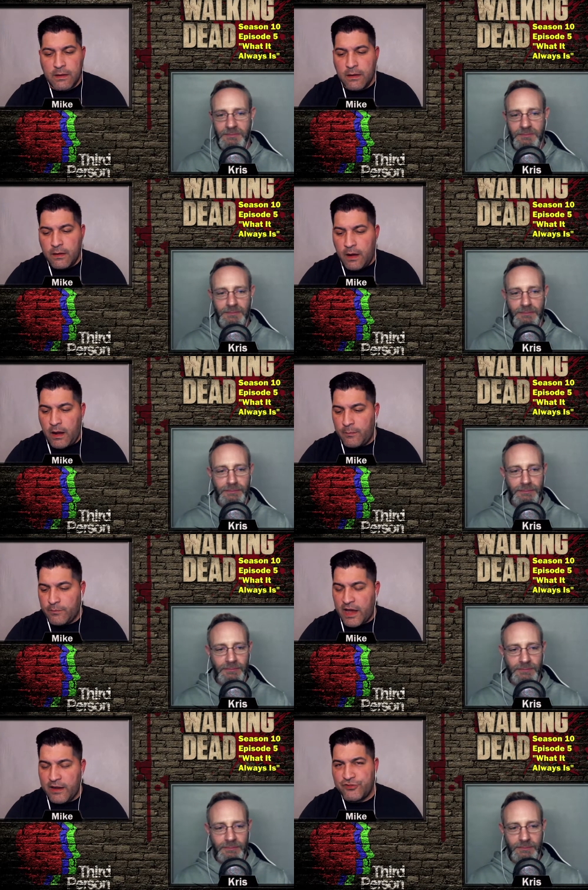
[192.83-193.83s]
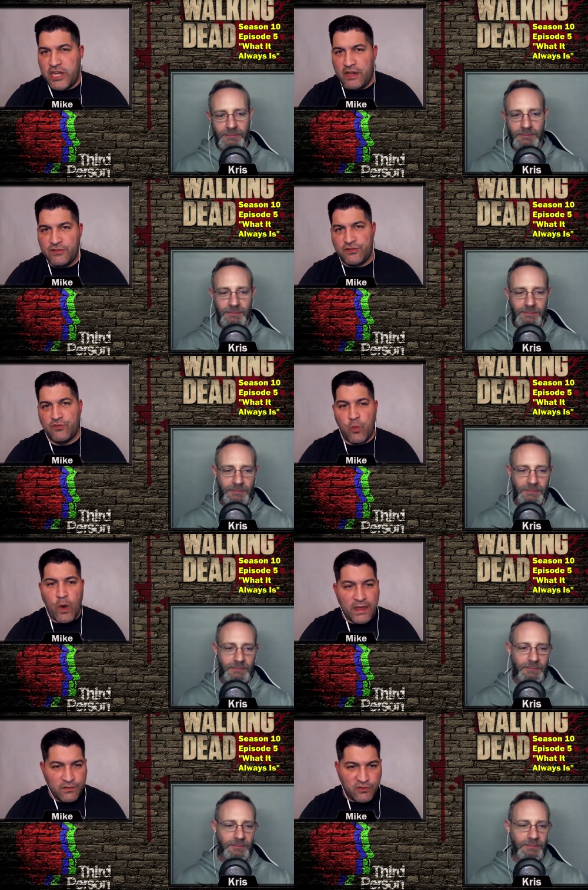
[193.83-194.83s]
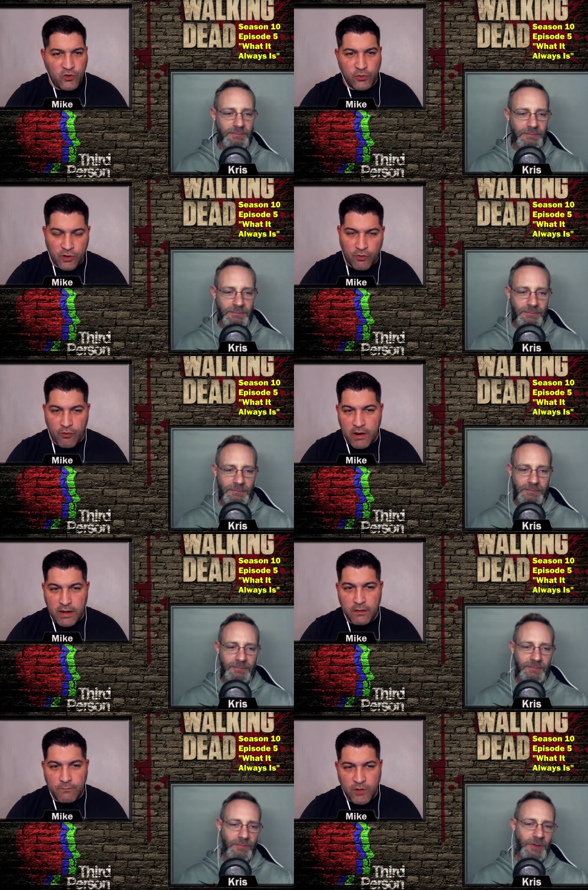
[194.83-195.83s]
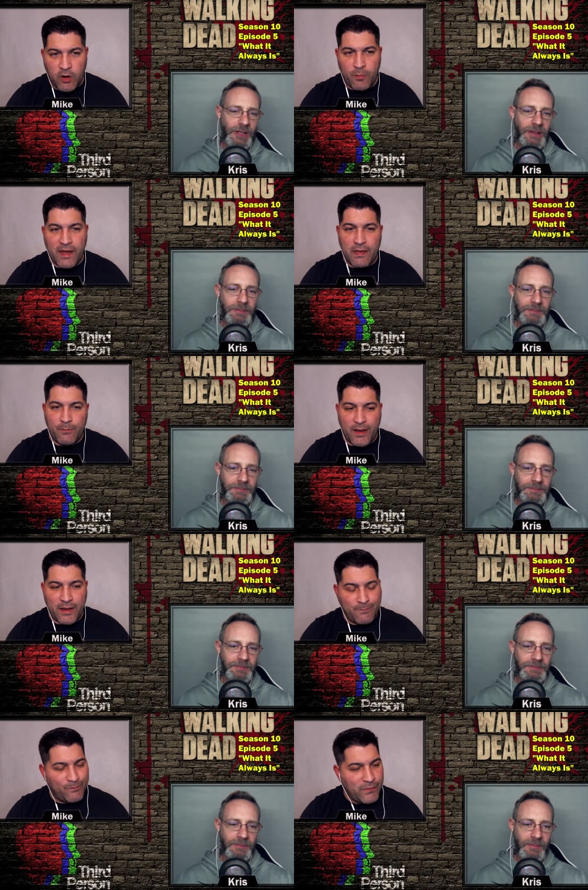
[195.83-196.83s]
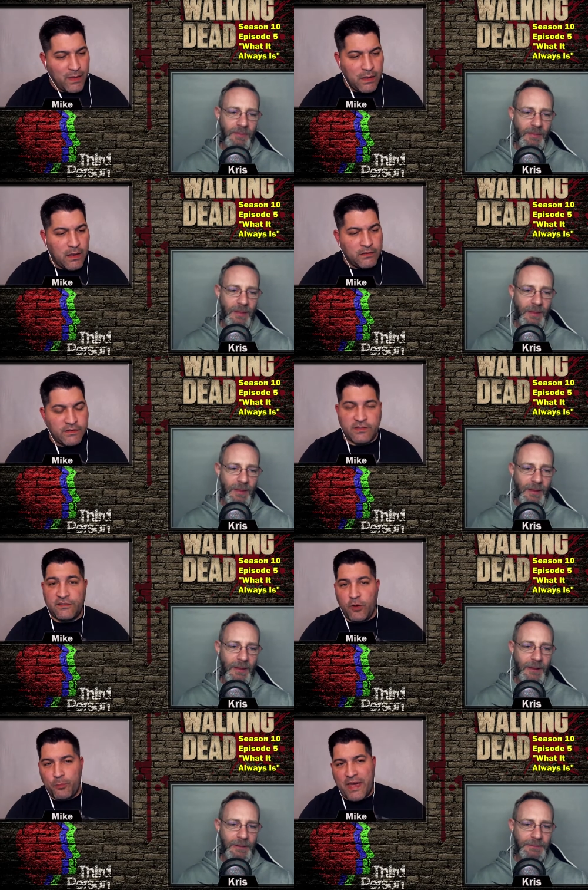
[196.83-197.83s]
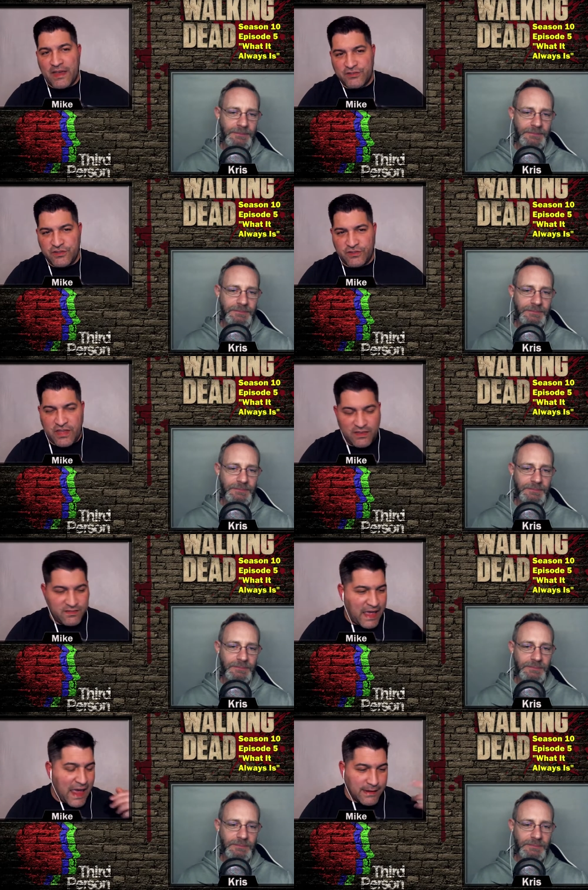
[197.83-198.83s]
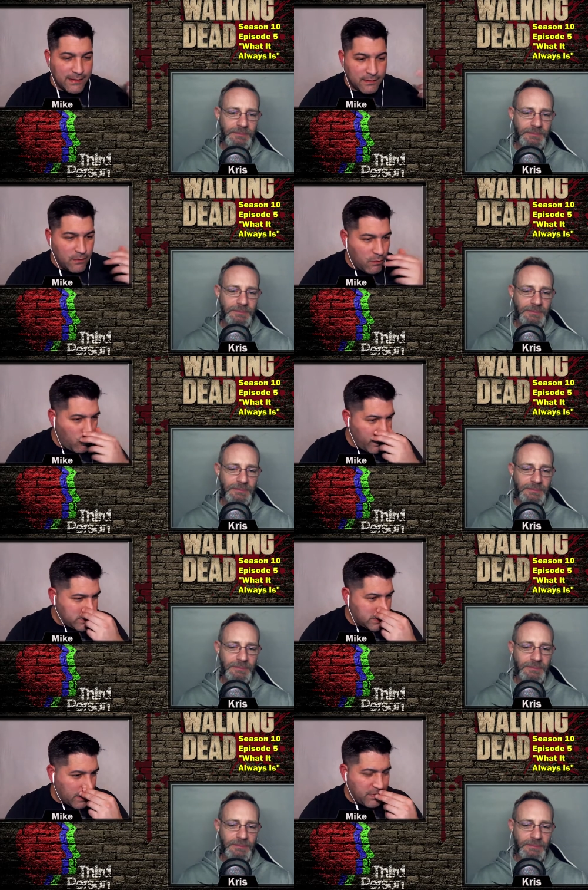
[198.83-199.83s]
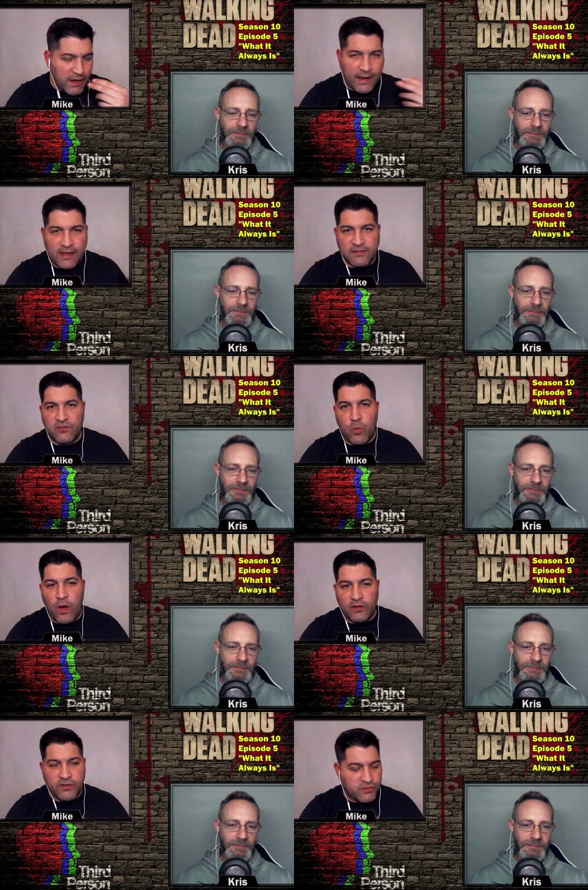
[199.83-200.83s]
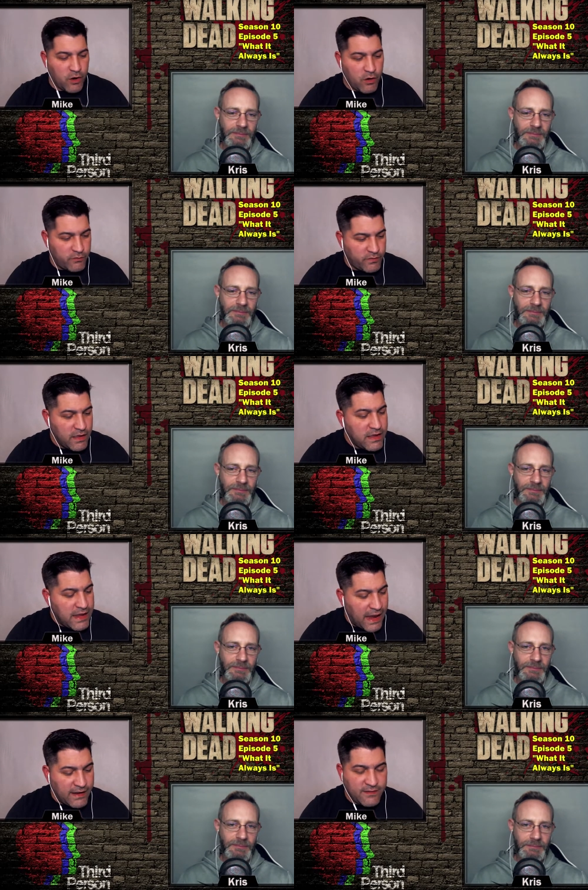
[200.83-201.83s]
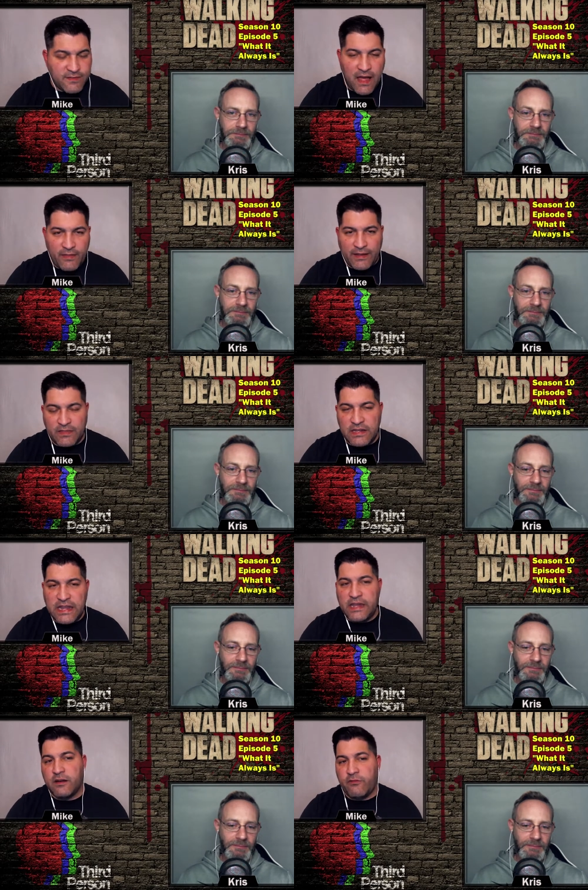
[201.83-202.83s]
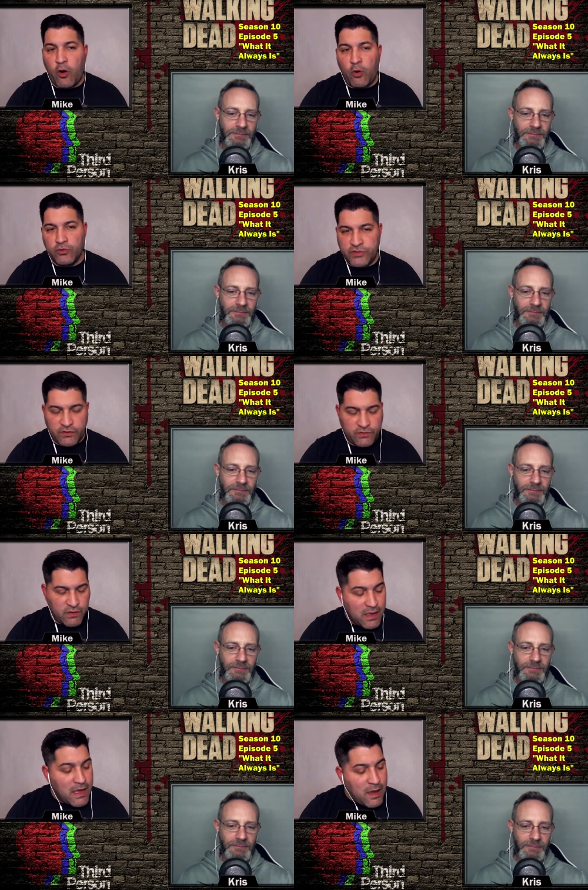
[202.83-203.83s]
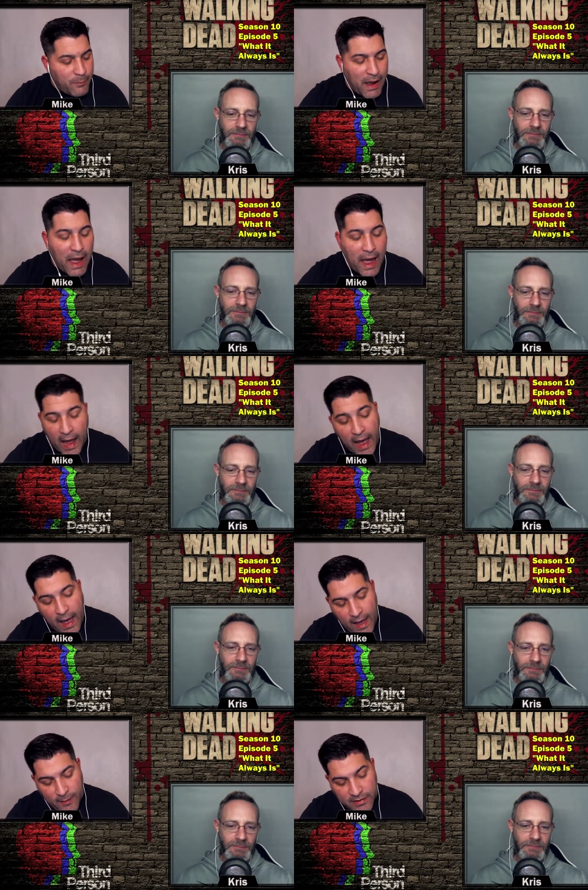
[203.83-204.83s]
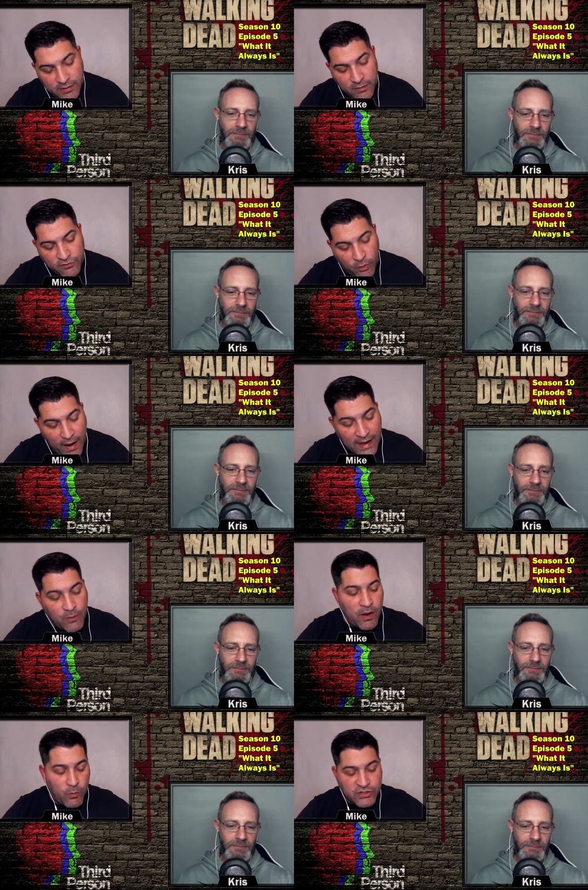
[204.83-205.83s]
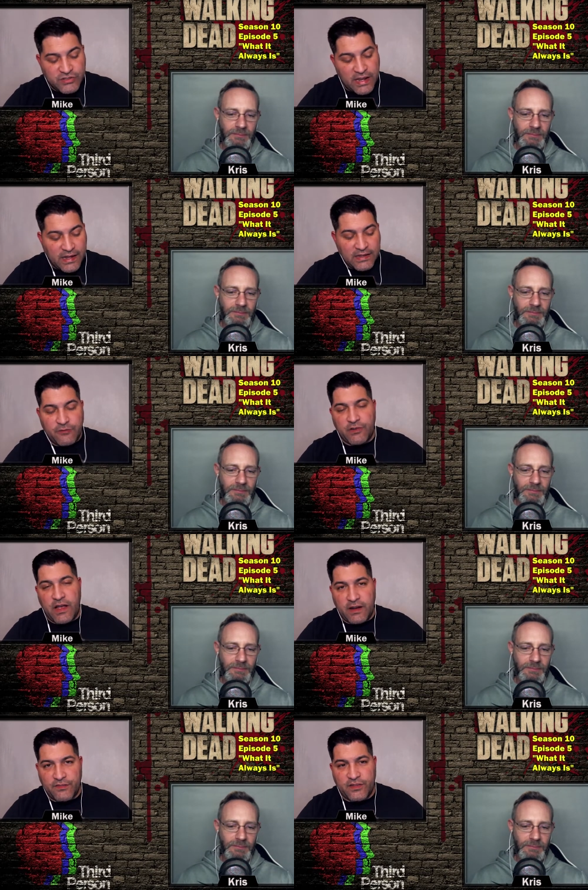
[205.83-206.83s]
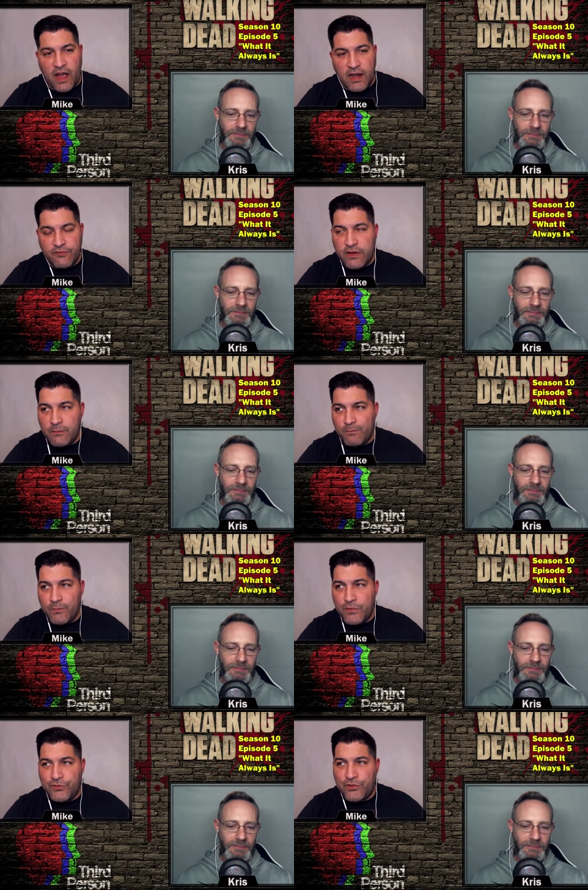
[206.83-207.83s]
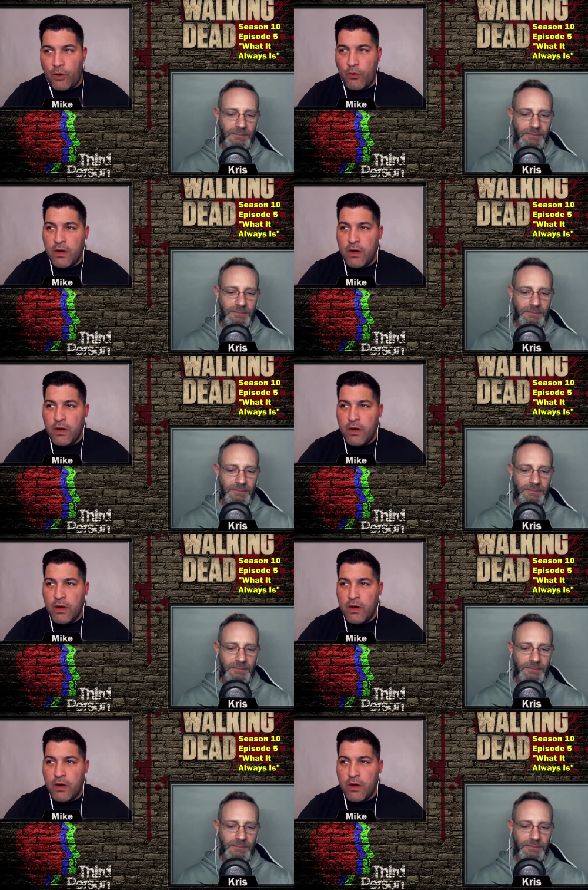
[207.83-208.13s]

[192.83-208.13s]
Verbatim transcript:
Speaker 1: um, kind of changed his ways to a degree. You know, yeah. by by listen, he still bashed this kid's head in which I mean, I guess it's well deserved, and it's not like the Negan of old. Just, but I, I, I mean, so anyway, we're just getting a different kind of side of him. So,